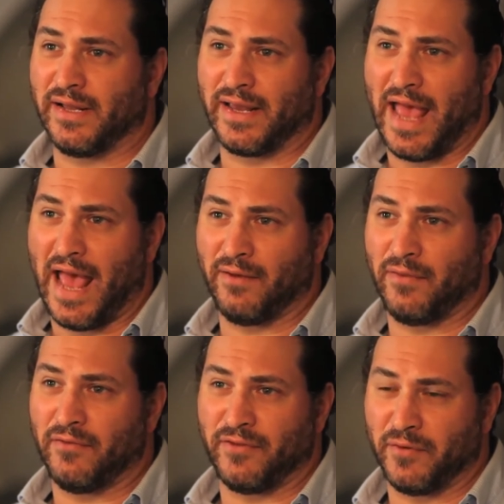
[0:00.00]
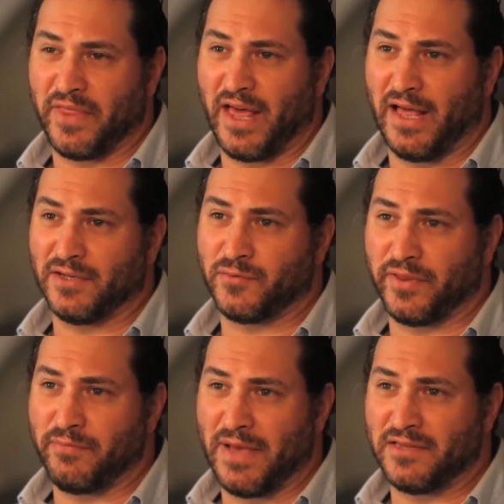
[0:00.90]
At Cannes, the film The Hunt
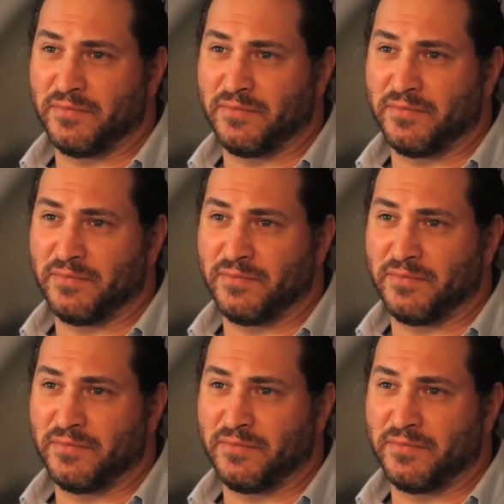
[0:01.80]
with Mads